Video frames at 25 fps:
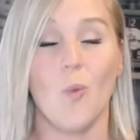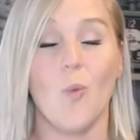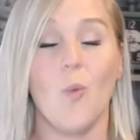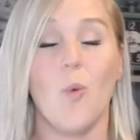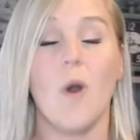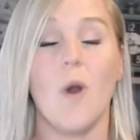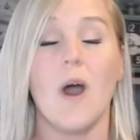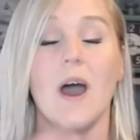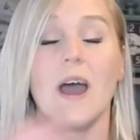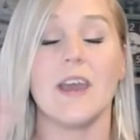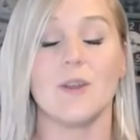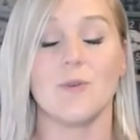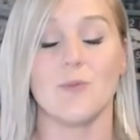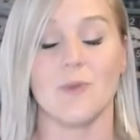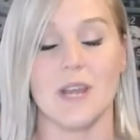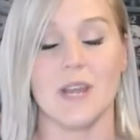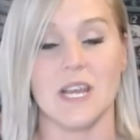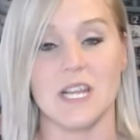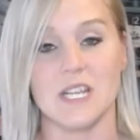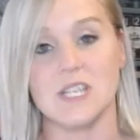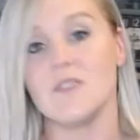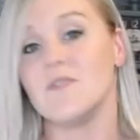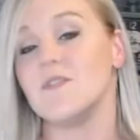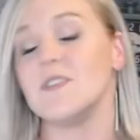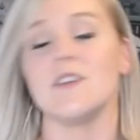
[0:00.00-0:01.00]
wide
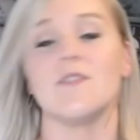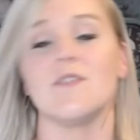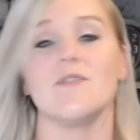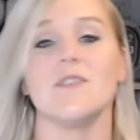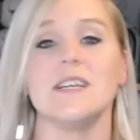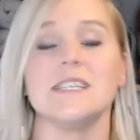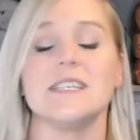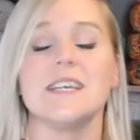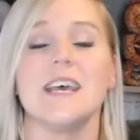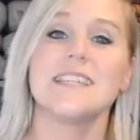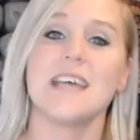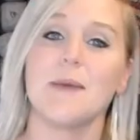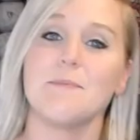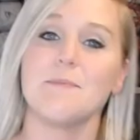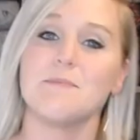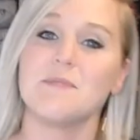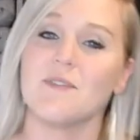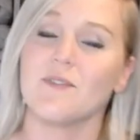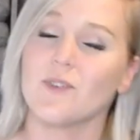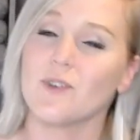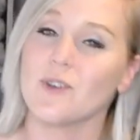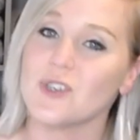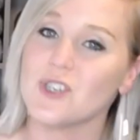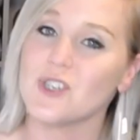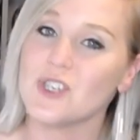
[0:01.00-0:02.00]
range of different types
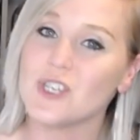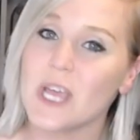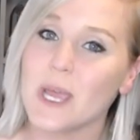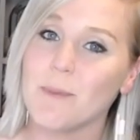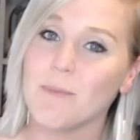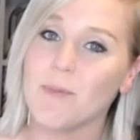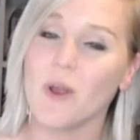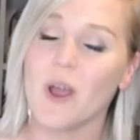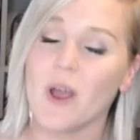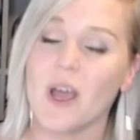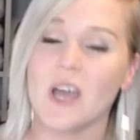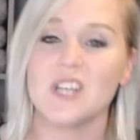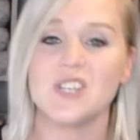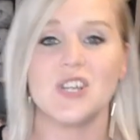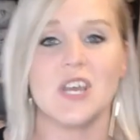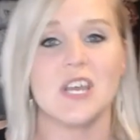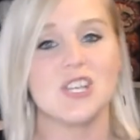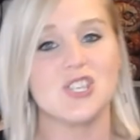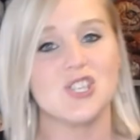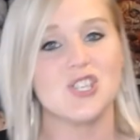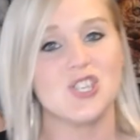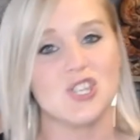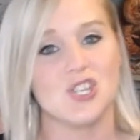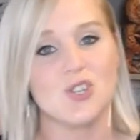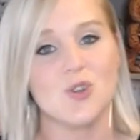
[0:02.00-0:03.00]
of crochet
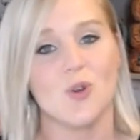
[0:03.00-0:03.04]
projects,